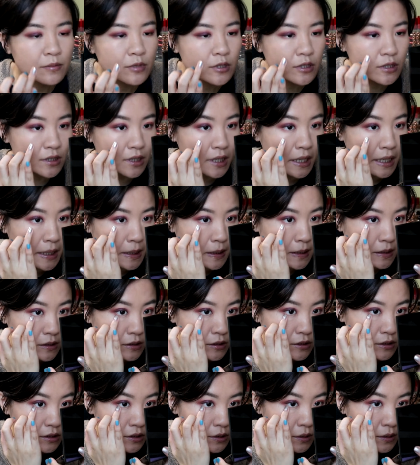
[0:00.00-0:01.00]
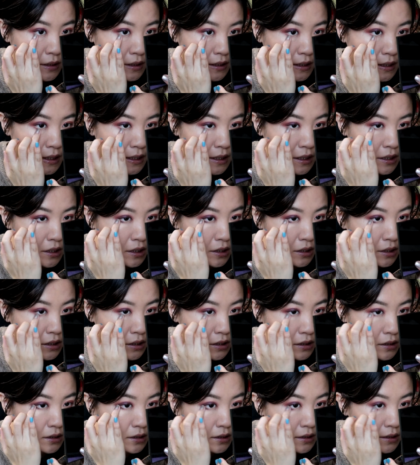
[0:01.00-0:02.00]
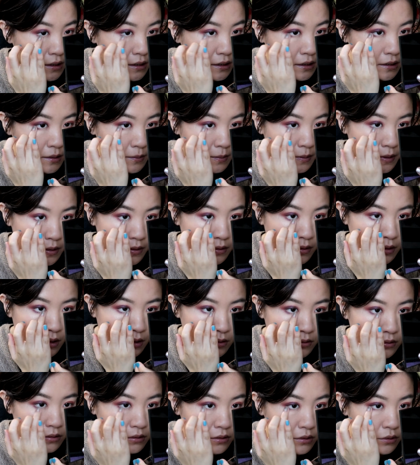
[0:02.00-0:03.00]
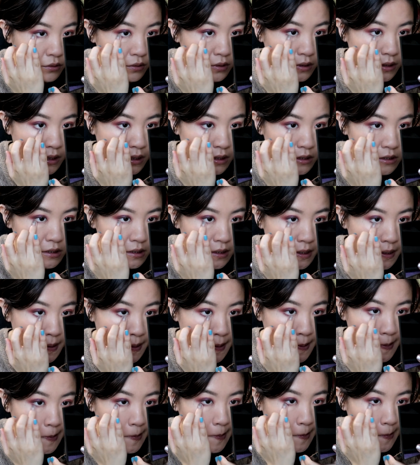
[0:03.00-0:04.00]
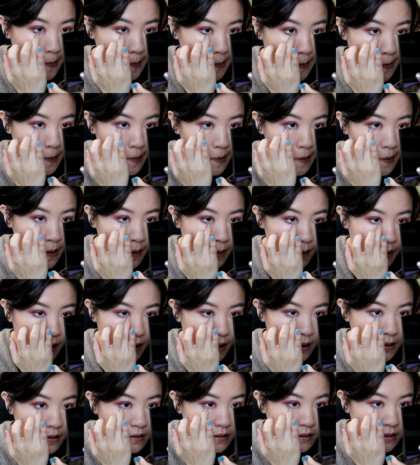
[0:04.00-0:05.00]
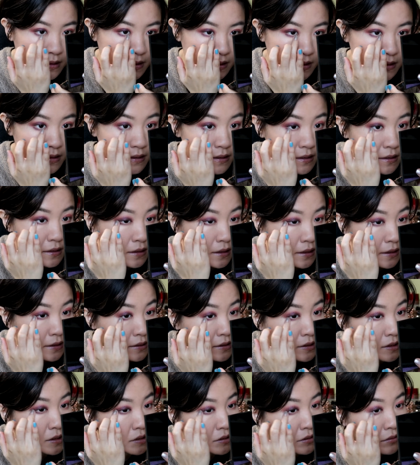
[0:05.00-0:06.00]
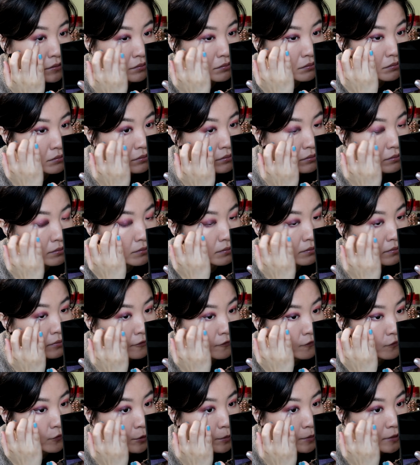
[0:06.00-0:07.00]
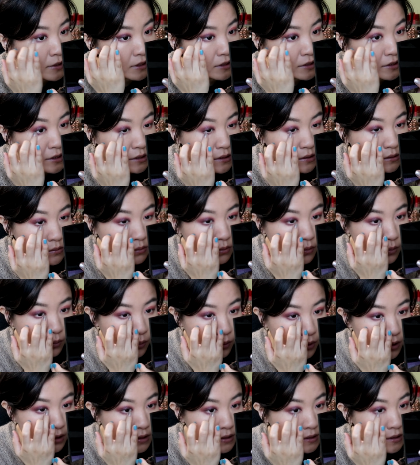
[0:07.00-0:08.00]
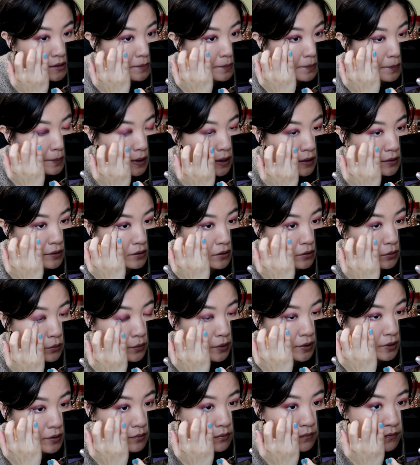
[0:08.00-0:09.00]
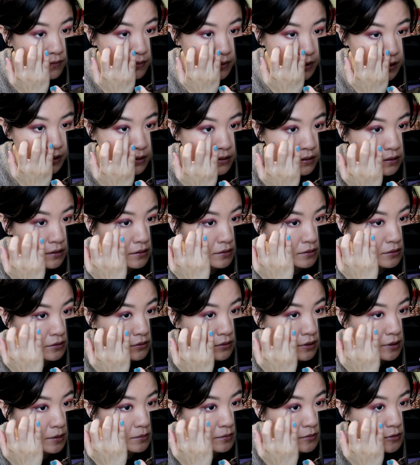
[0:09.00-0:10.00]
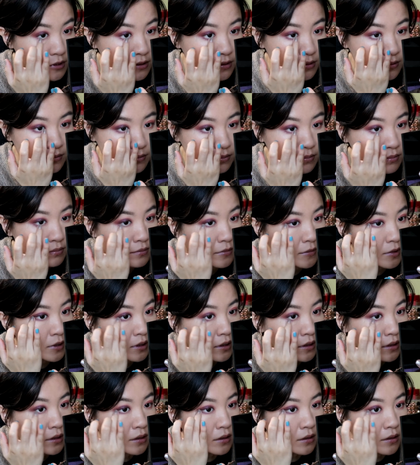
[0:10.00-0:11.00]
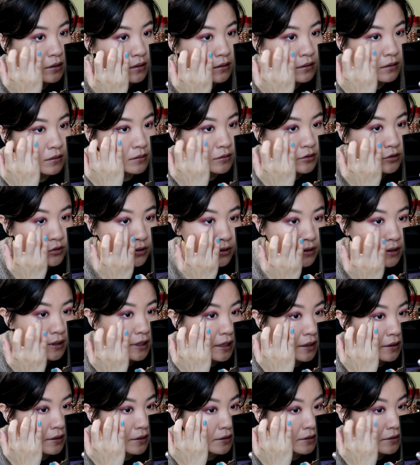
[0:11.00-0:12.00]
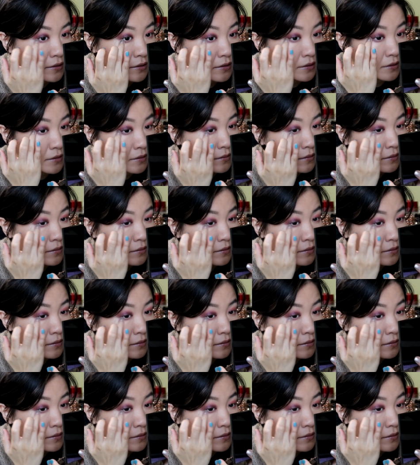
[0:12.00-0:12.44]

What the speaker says: shade to layer a little bit on the lower lash line. And since this formula just works better with finger, so I'm just doing like this.